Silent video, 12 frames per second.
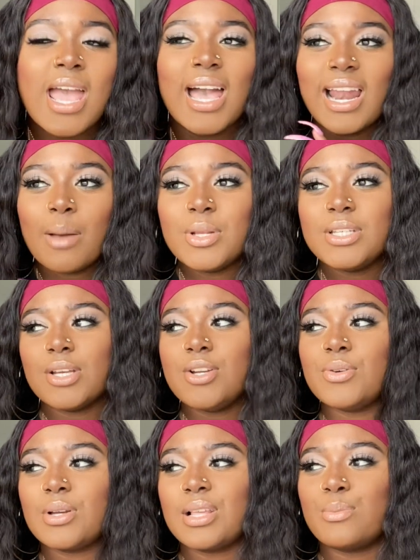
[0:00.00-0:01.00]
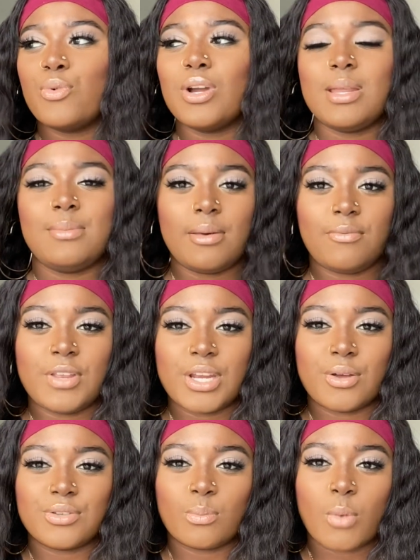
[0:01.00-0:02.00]
And I'm gonna start doing like more in-depth
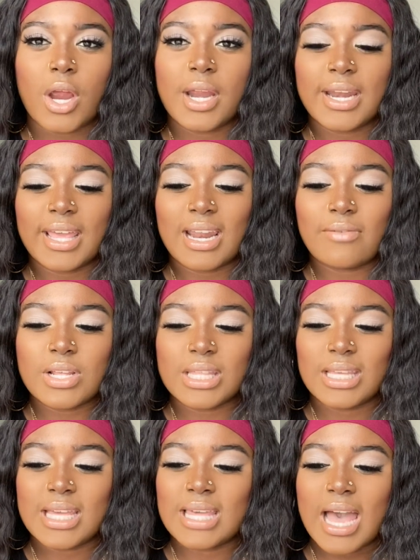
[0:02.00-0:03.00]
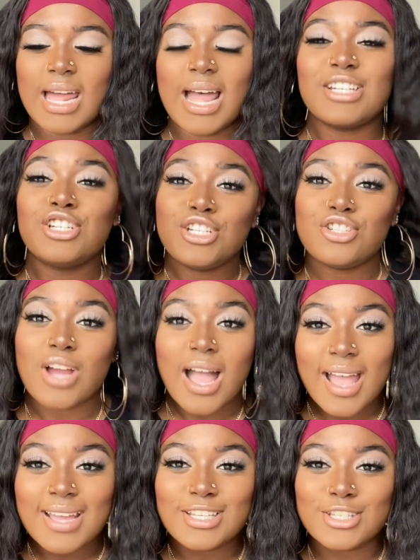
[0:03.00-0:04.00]
videos on marketing and everything like that. I actually
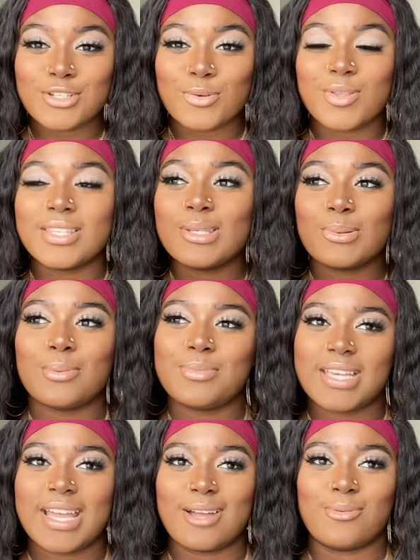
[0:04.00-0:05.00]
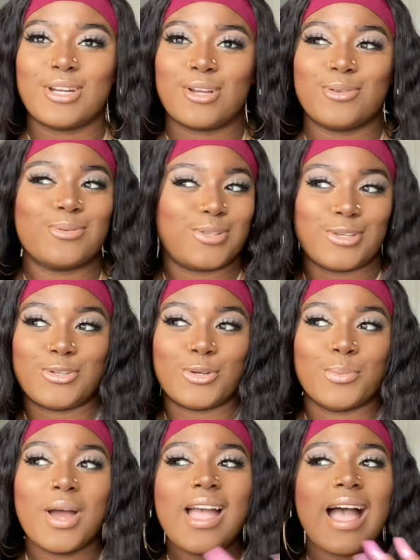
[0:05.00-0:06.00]
tried to do, this is what I'm saying when it goes with
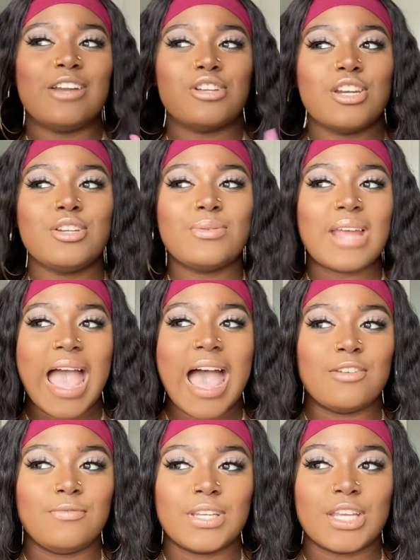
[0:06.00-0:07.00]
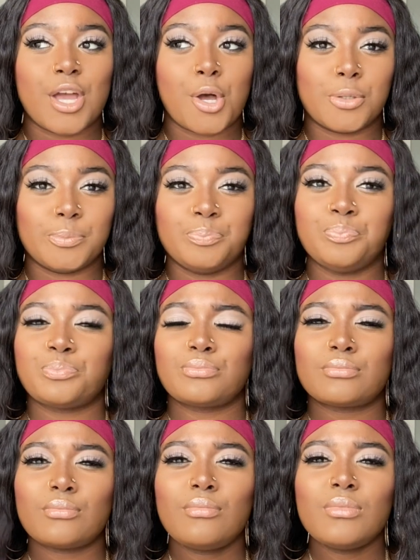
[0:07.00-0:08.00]
YouTube, I tried to do an ad video
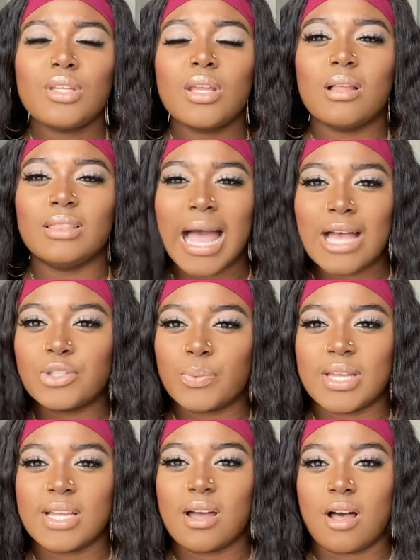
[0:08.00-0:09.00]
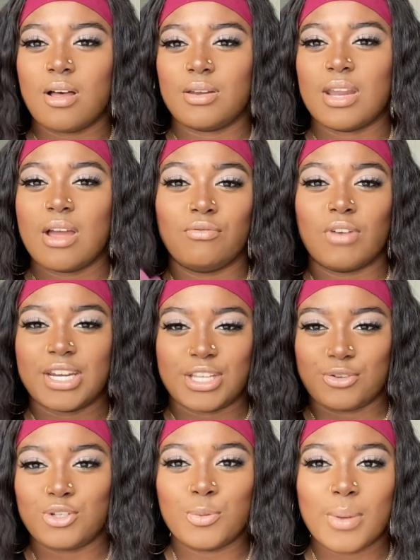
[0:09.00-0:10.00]
last week on running
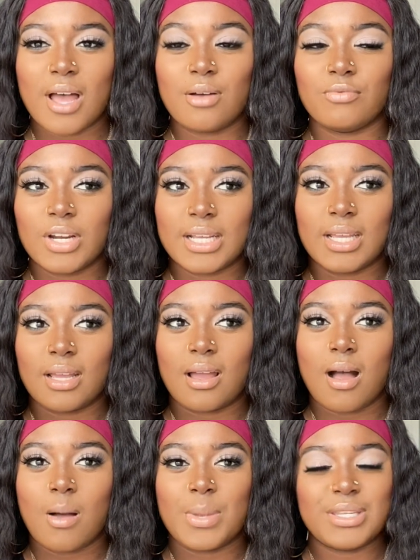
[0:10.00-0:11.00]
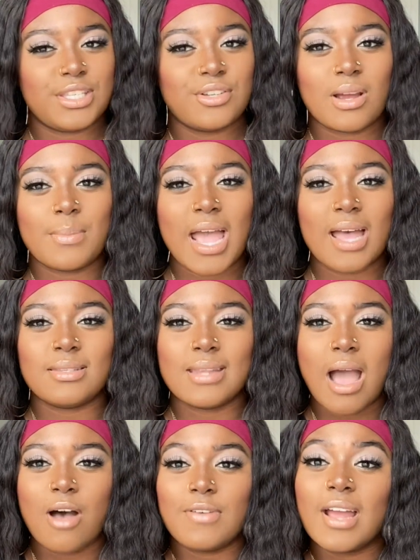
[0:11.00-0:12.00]
Instagram ads and
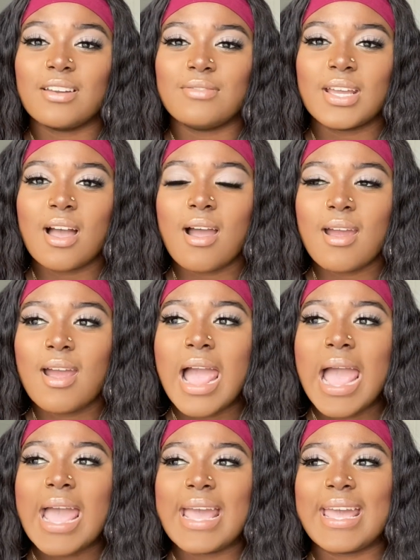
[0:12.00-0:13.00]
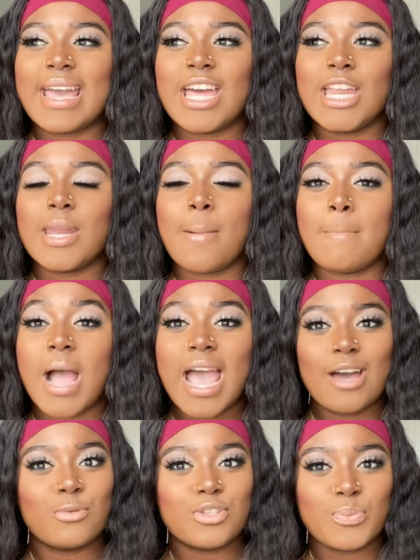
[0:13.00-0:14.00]
how effective they are, and my
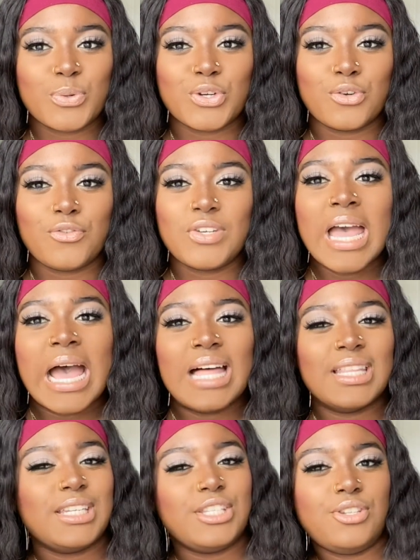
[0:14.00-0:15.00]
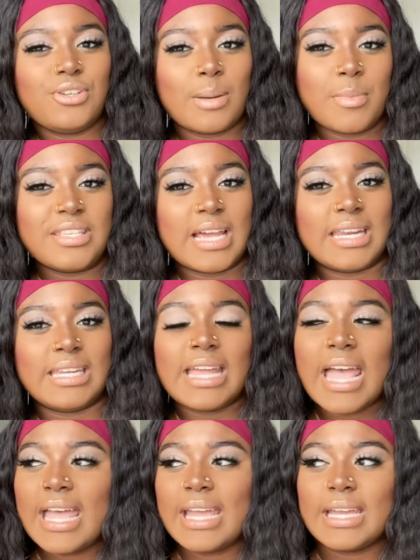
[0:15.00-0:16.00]
ad was approved, and then Instagram decided,
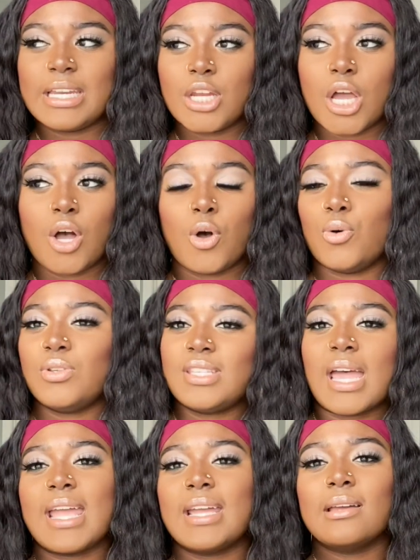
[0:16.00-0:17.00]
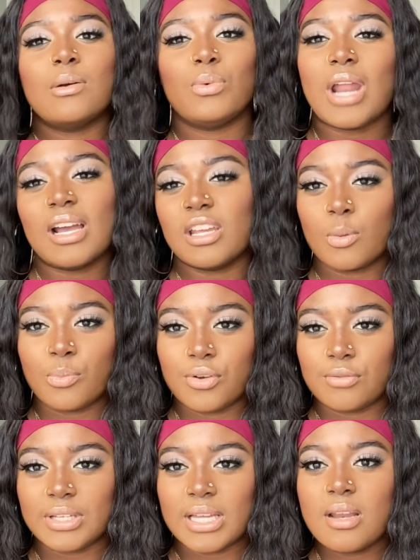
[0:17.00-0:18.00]
hey, no, psych, we're not gonna
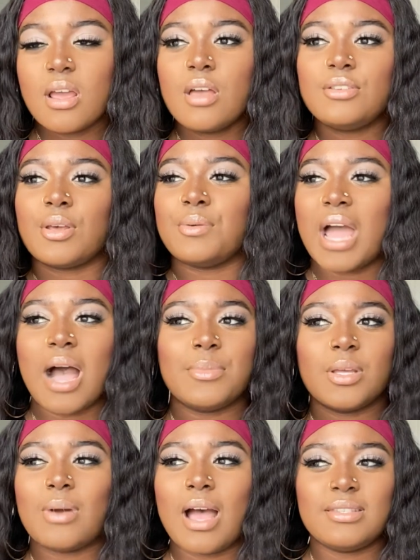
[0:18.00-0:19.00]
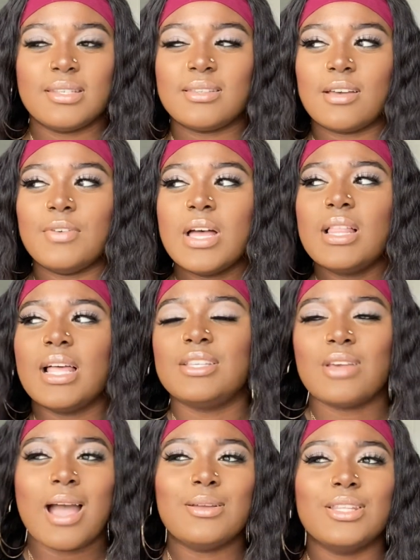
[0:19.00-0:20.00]
approve it. So now I'm in the process of like,
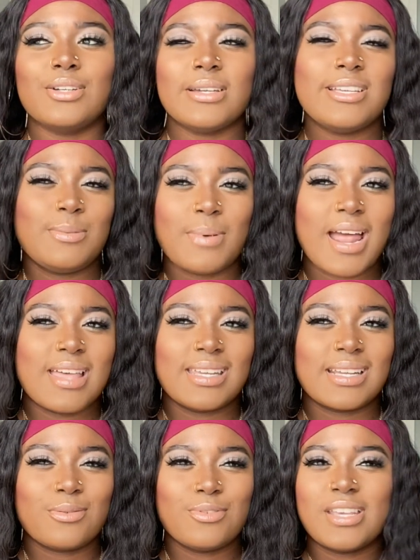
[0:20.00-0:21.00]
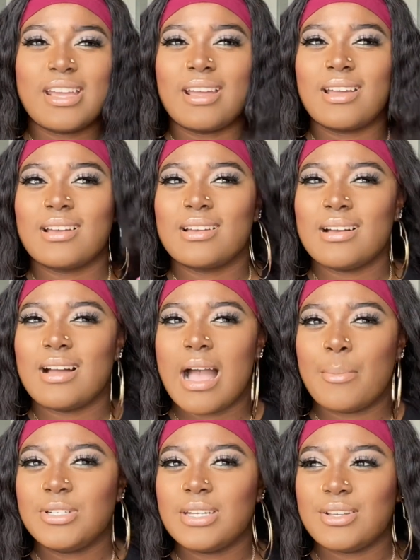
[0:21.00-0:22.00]
so I literally spent, I think it was like,
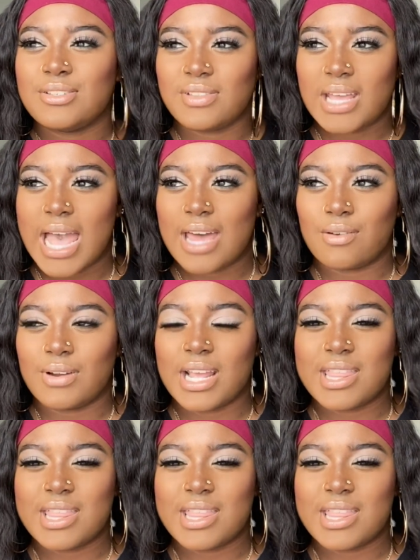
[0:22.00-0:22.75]
how much did I use of that ad already?